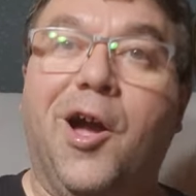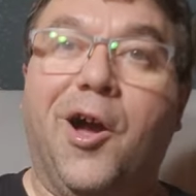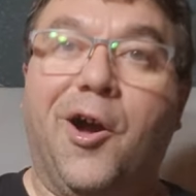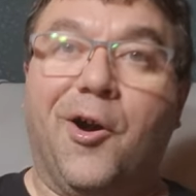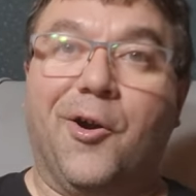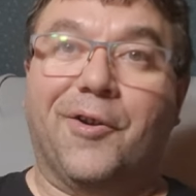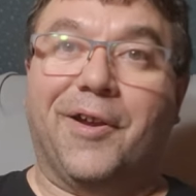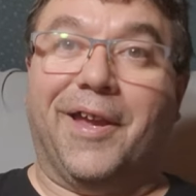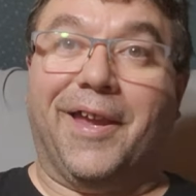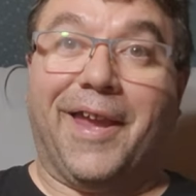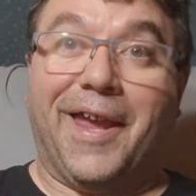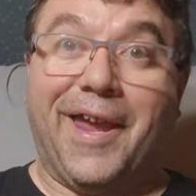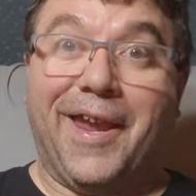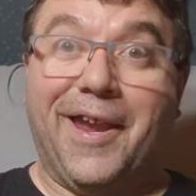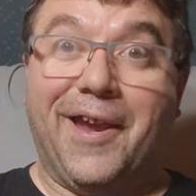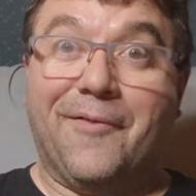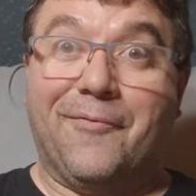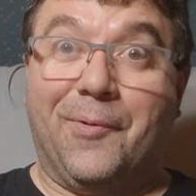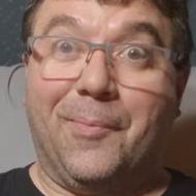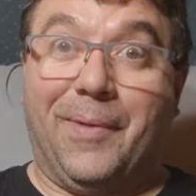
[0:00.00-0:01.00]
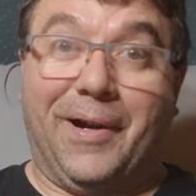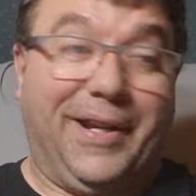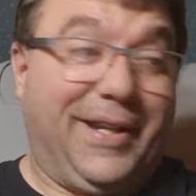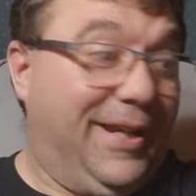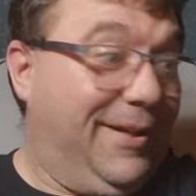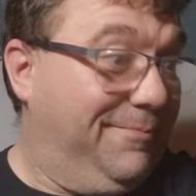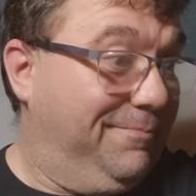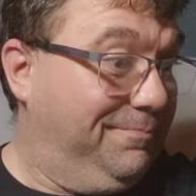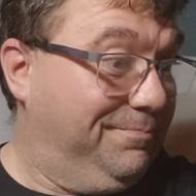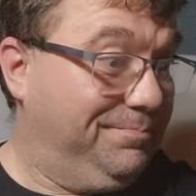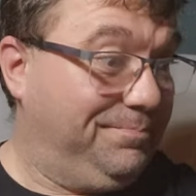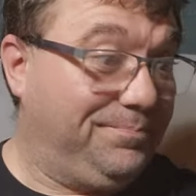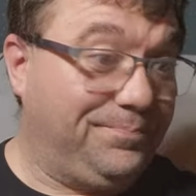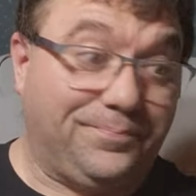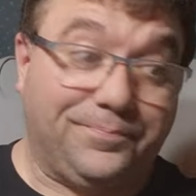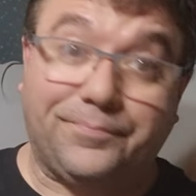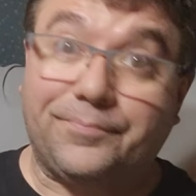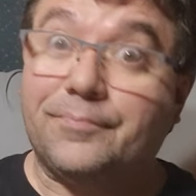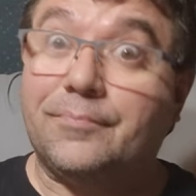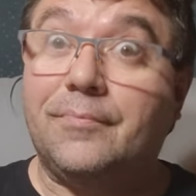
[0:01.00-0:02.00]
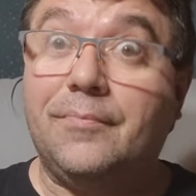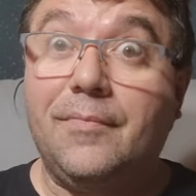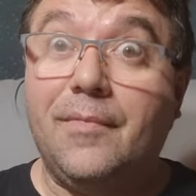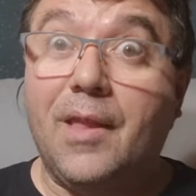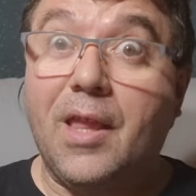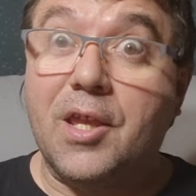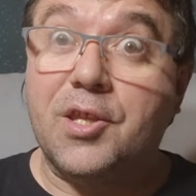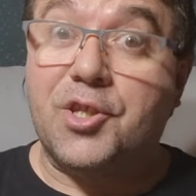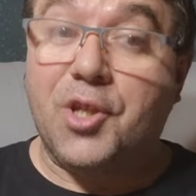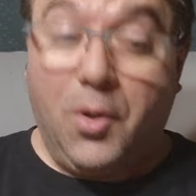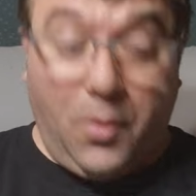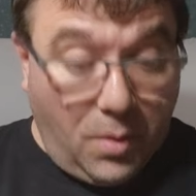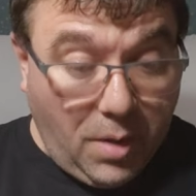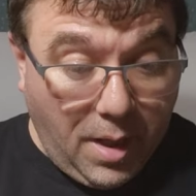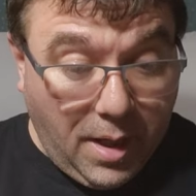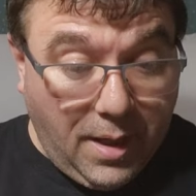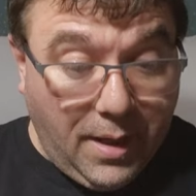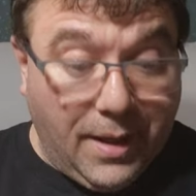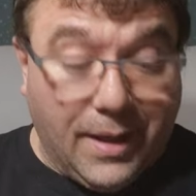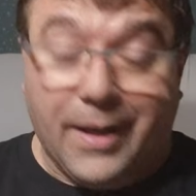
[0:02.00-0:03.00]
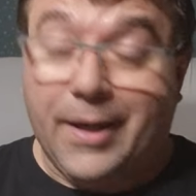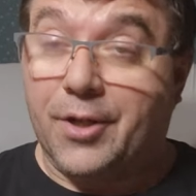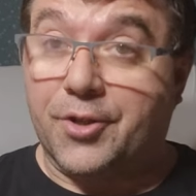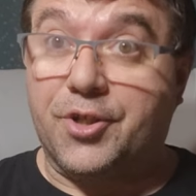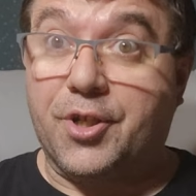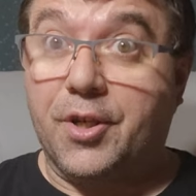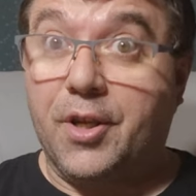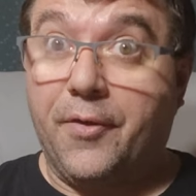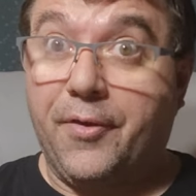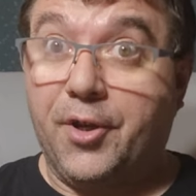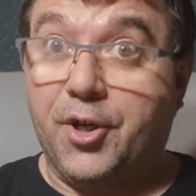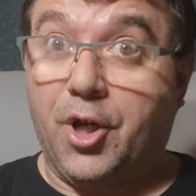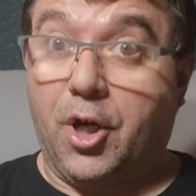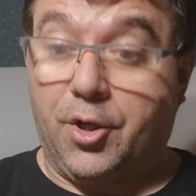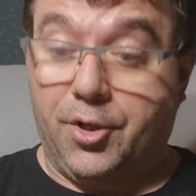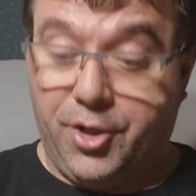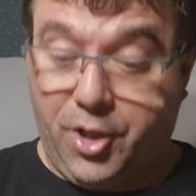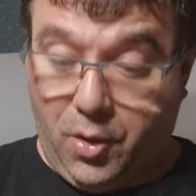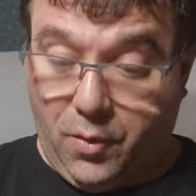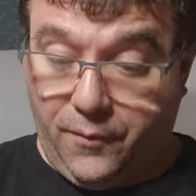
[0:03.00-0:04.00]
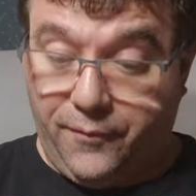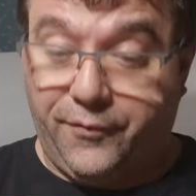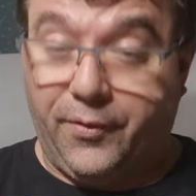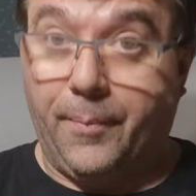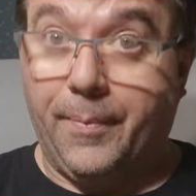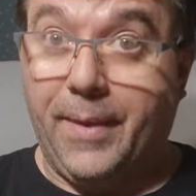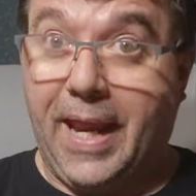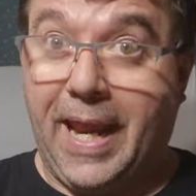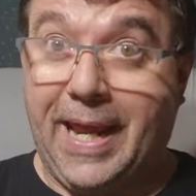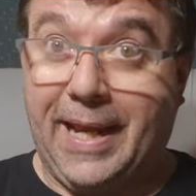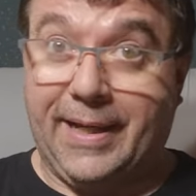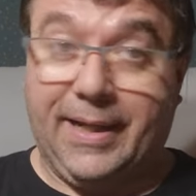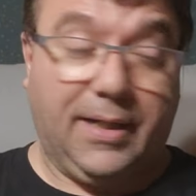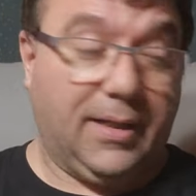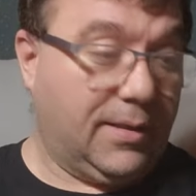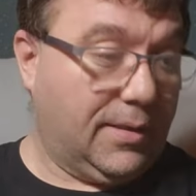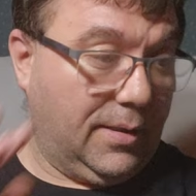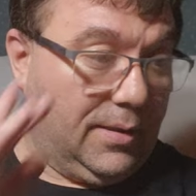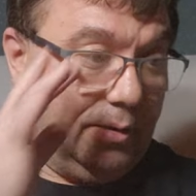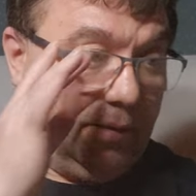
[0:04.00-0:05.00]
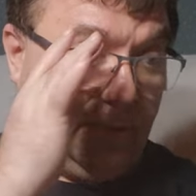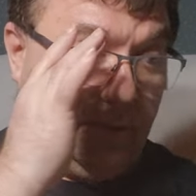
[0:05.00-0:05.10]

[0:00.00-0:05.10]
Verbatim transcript: Okay, hey everybody. So, here's another yarn tote from the attic.